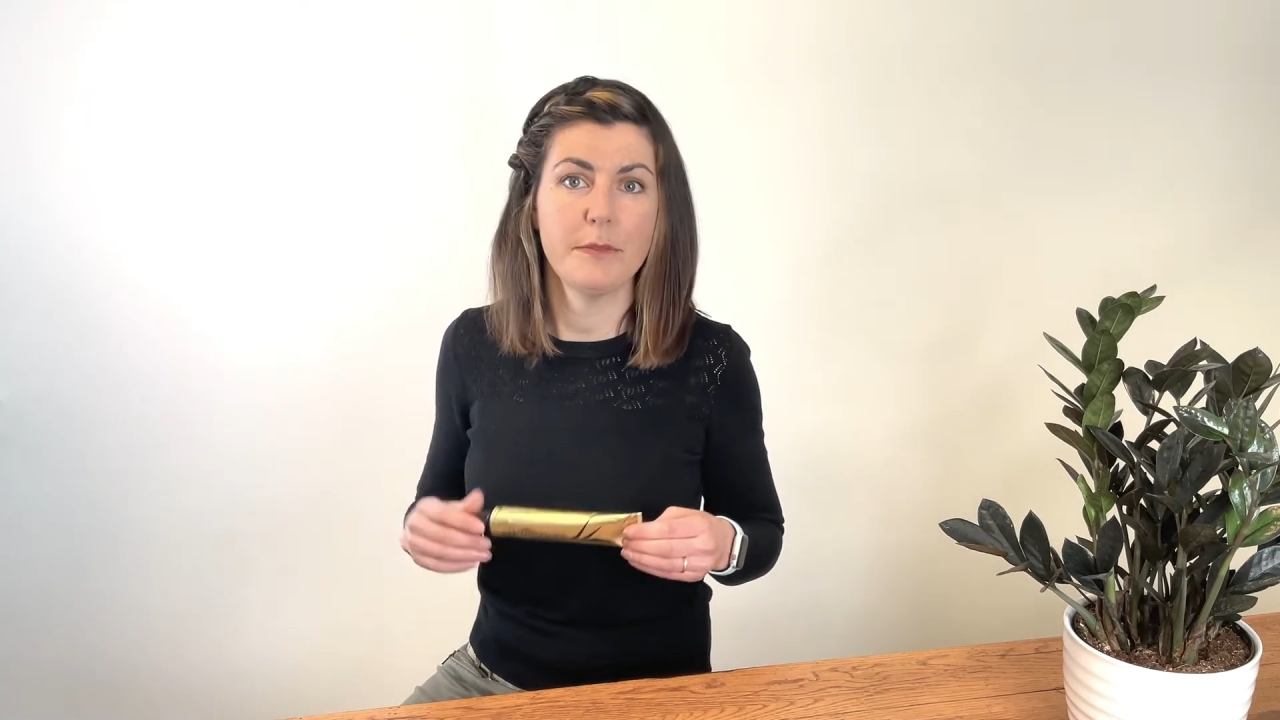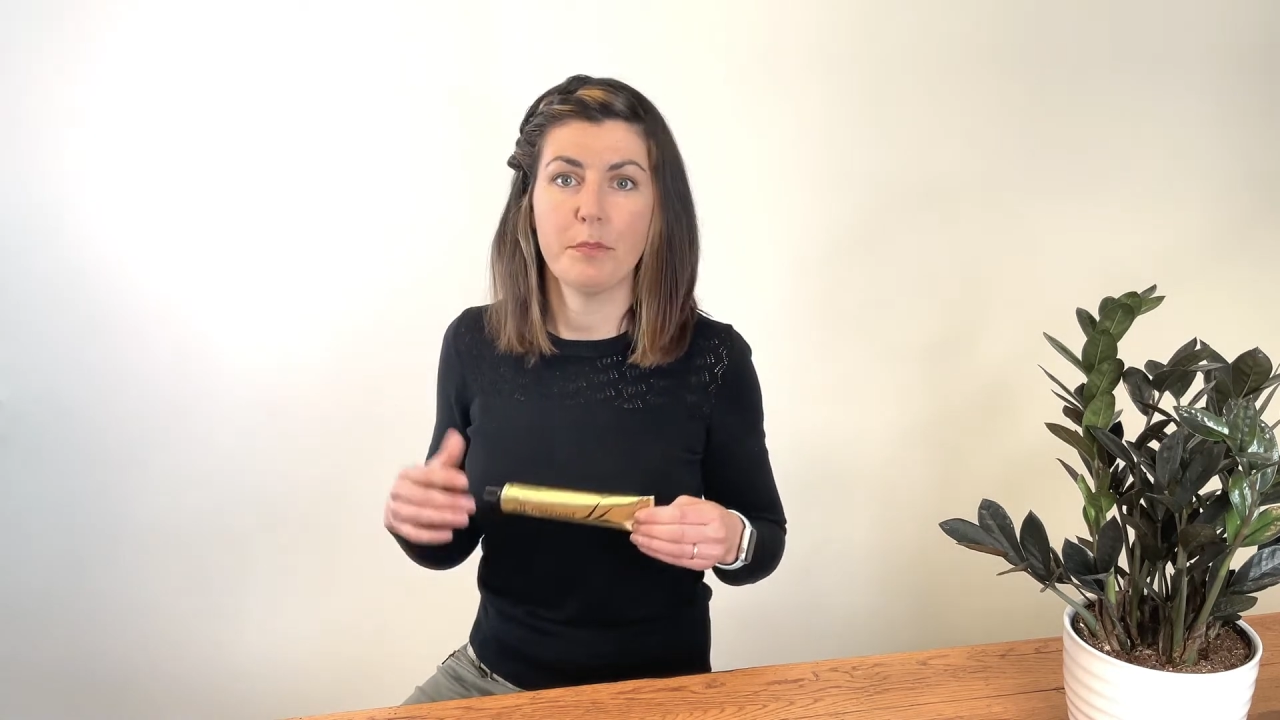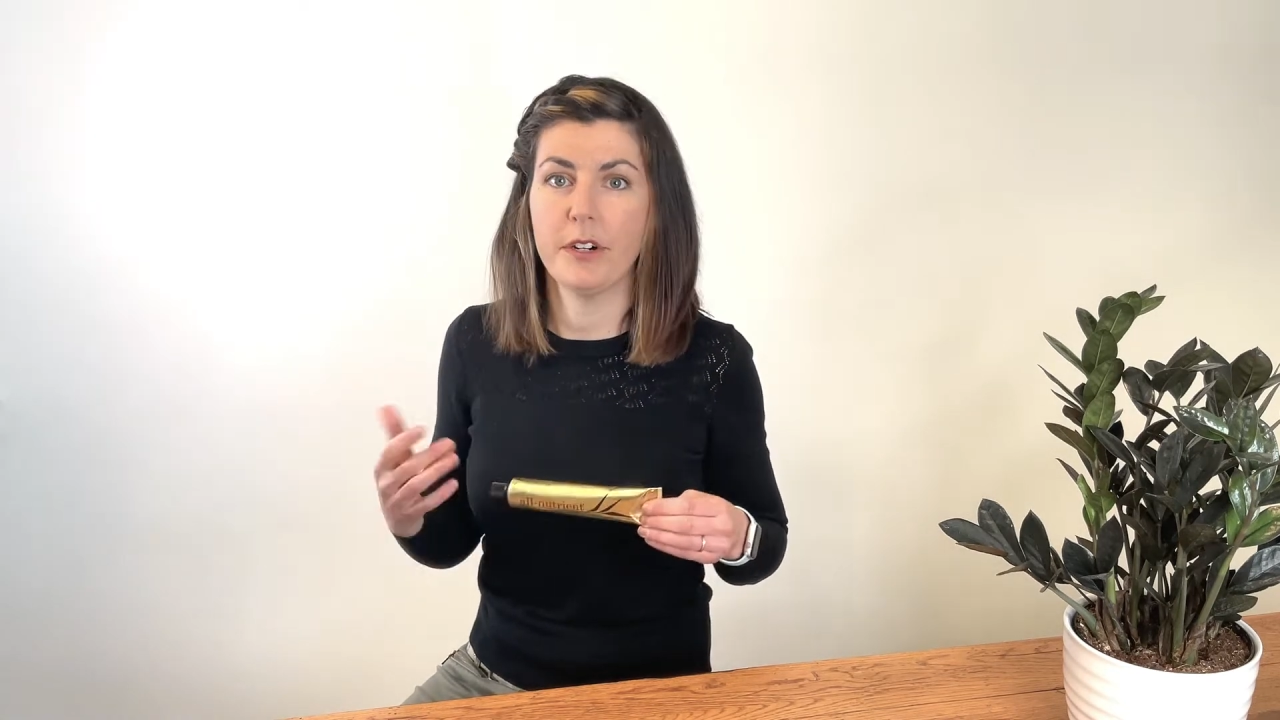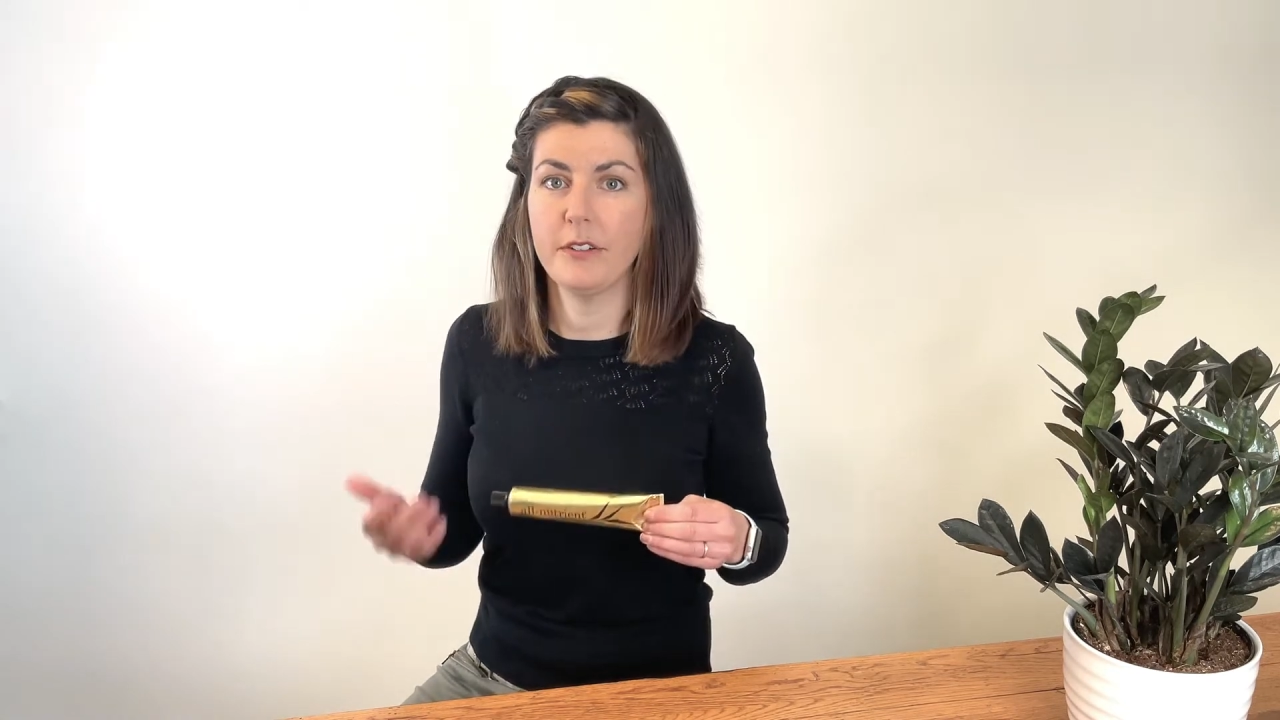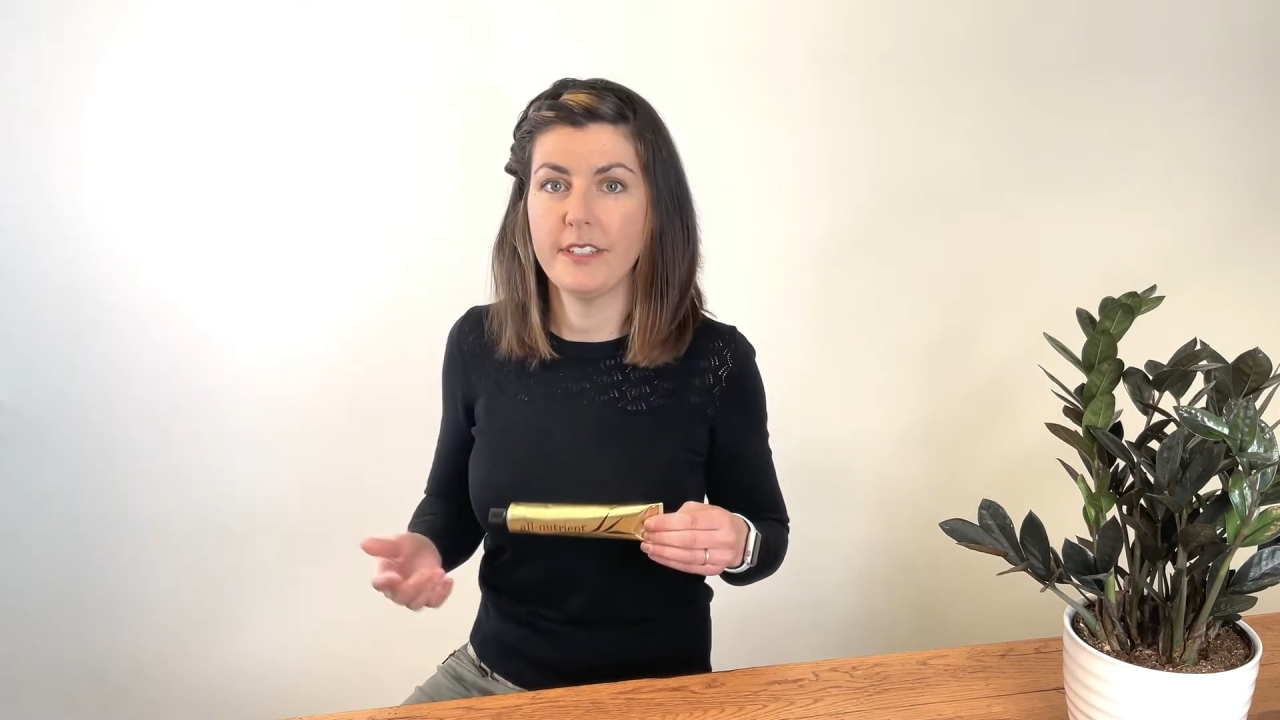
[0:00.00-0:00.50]

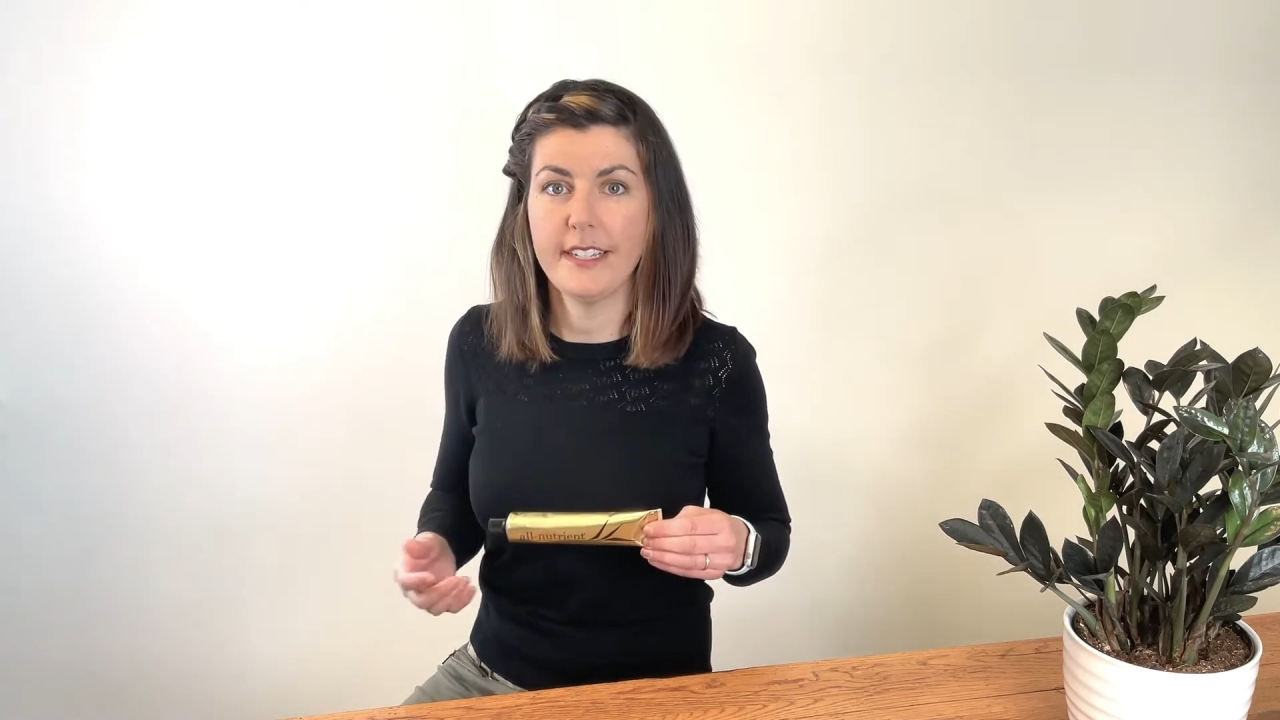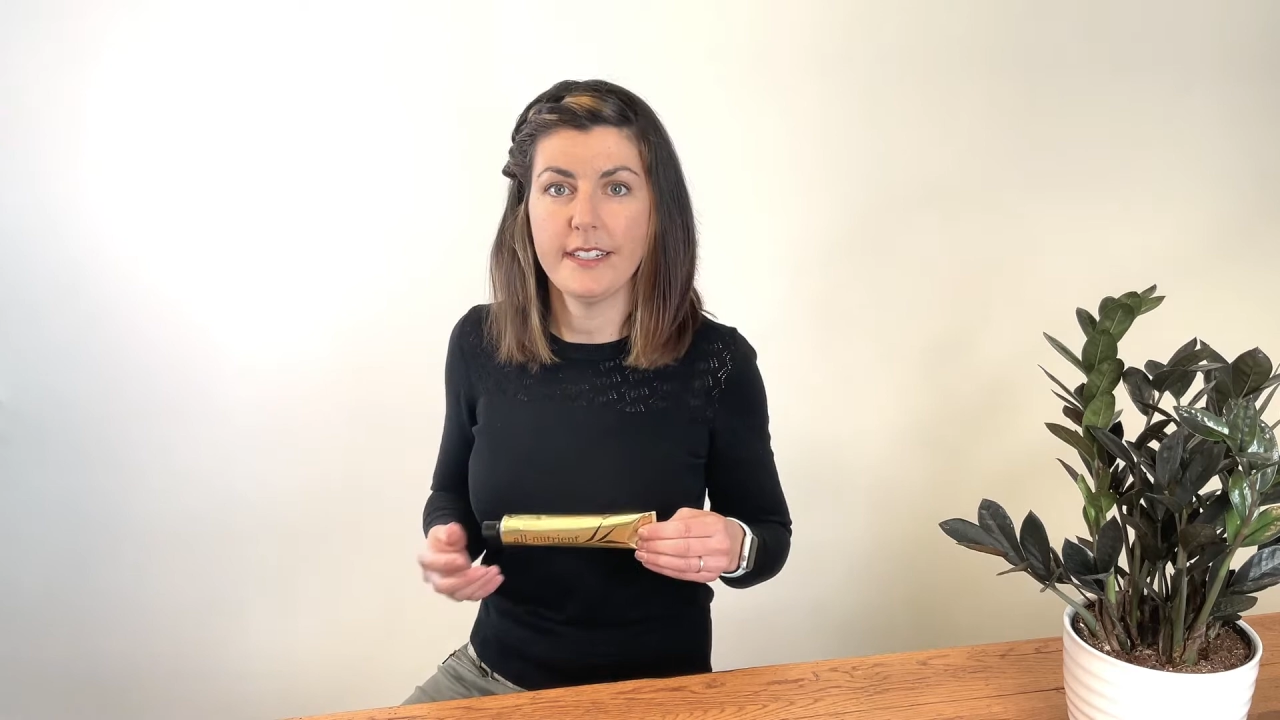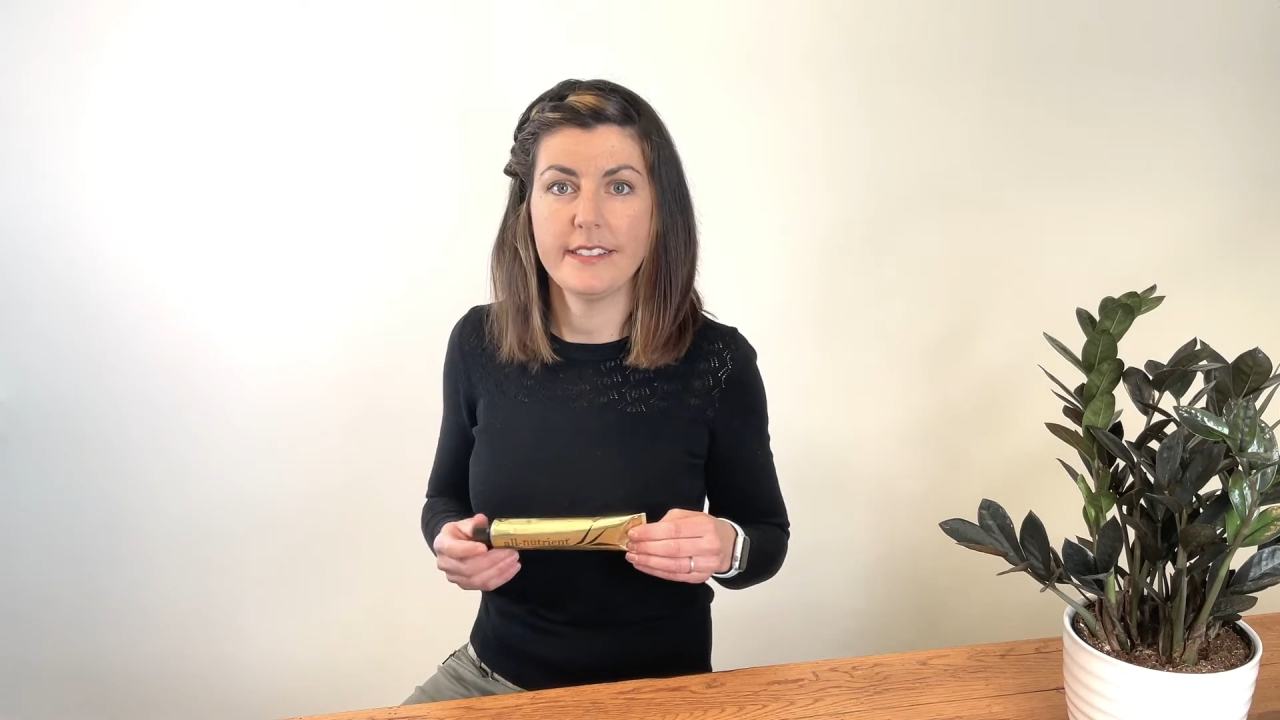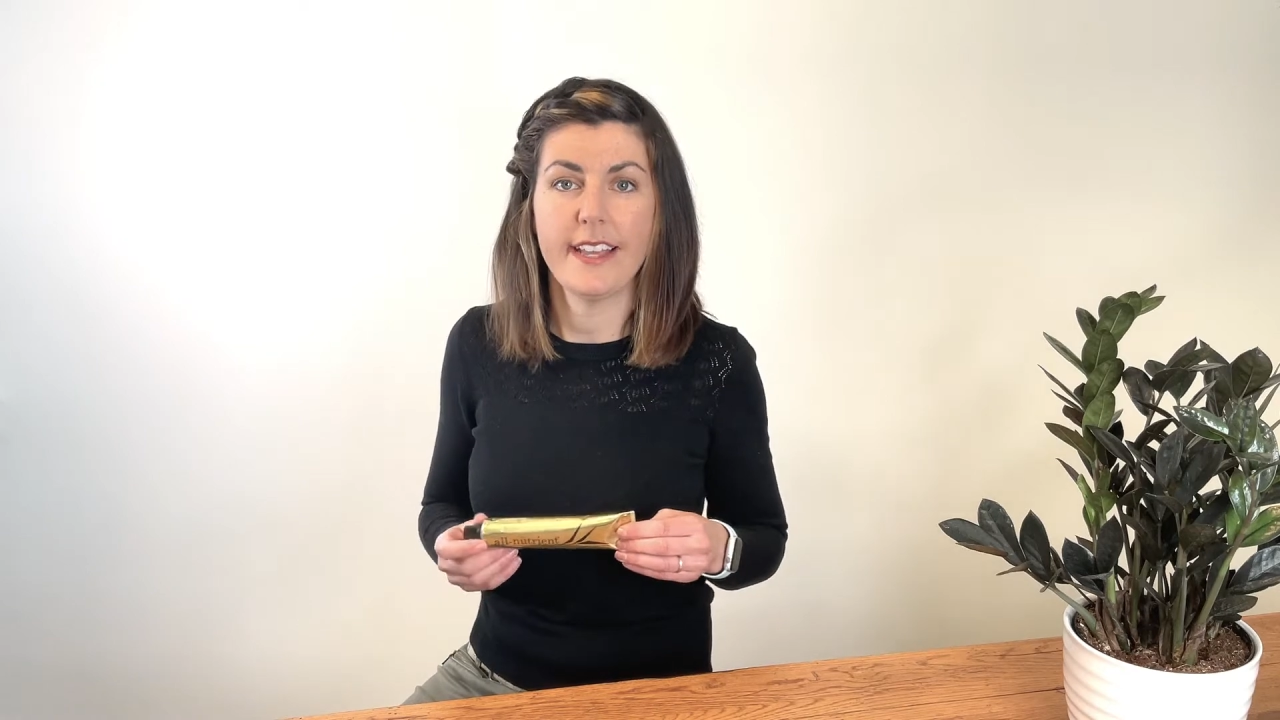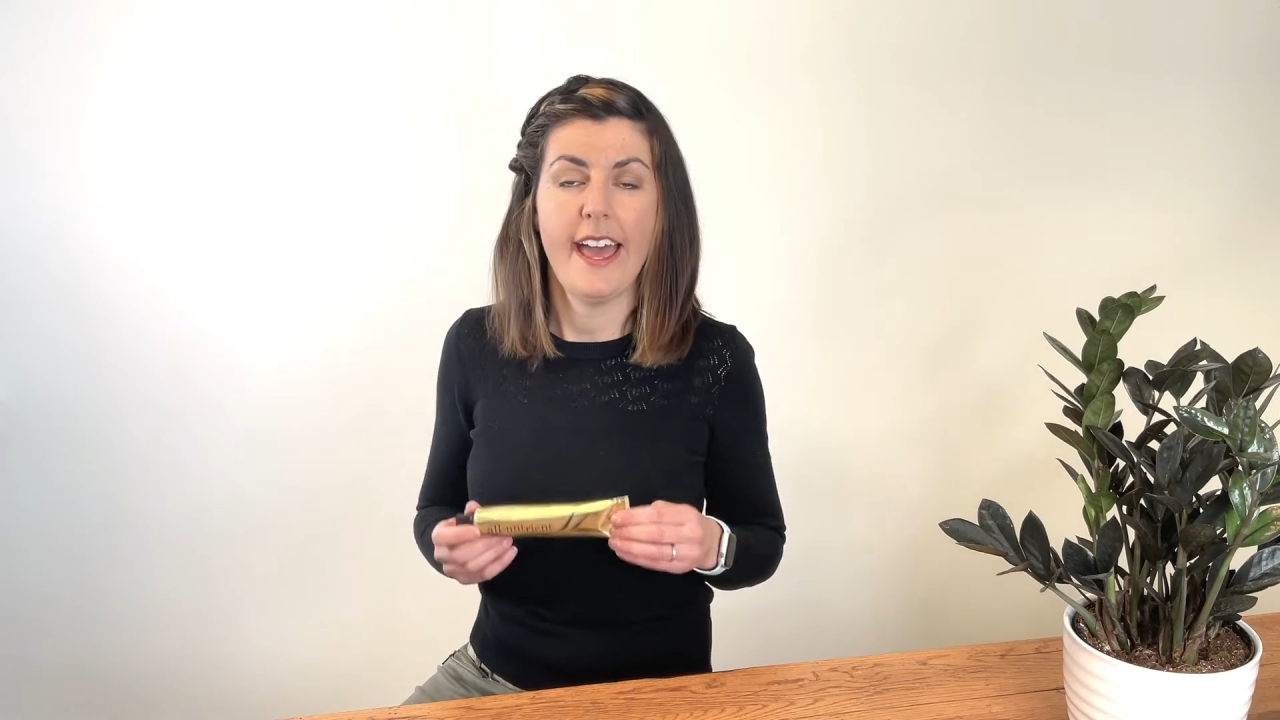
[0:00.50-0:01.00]
proteins,